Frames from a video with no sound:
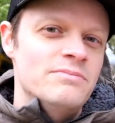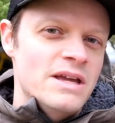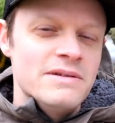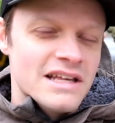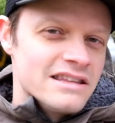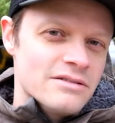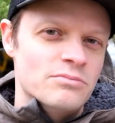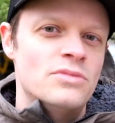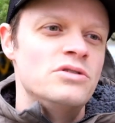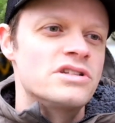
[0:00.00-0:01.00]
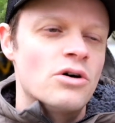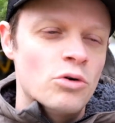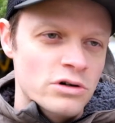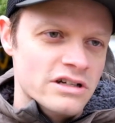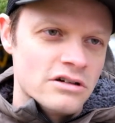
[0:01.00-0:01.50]
maybe not the most
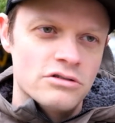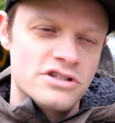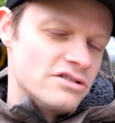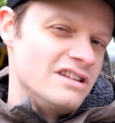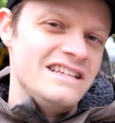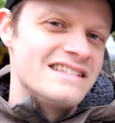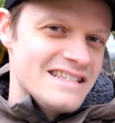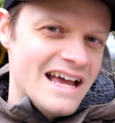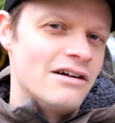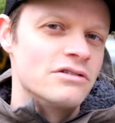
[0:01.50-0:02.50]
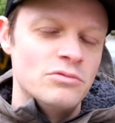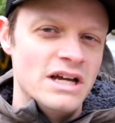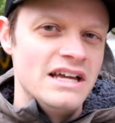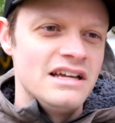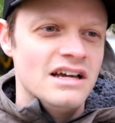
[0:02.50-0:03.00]
horticulturally sound
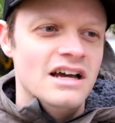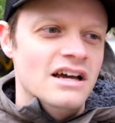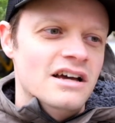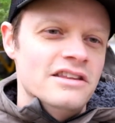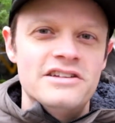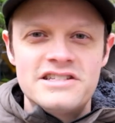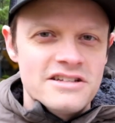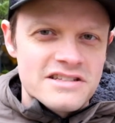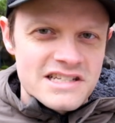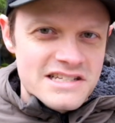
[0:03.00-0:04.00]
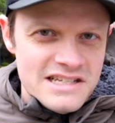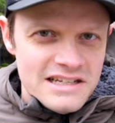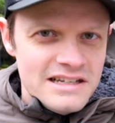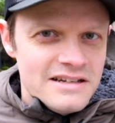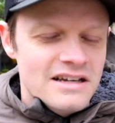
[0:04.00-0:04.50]
way, they're still
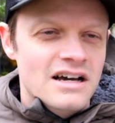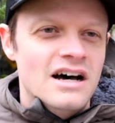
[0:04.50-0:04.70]
succeeding.